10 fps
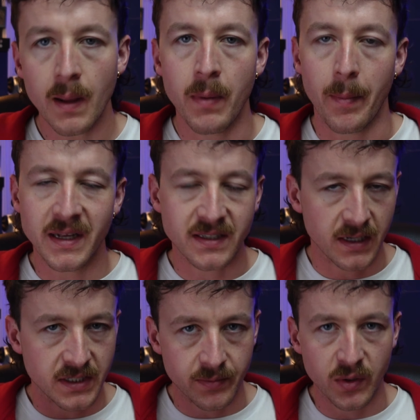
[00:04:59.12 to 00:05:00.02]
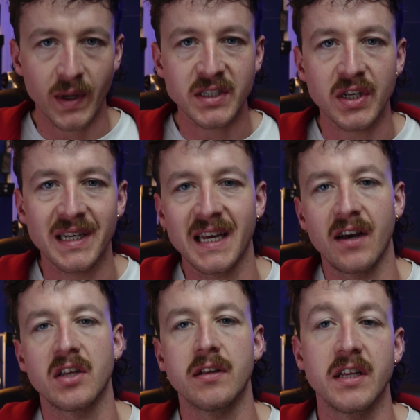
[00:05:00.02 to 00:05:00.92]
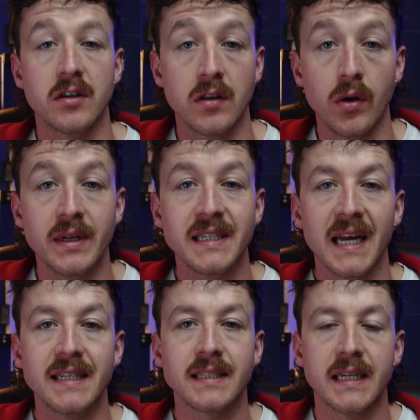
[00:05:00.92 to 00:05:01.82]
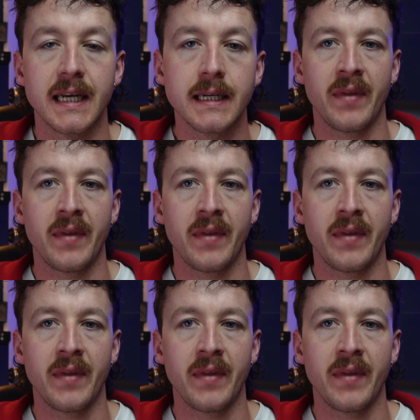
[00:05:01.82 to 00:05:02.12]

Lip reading: But basically, some of the ways you can calculate your low intensity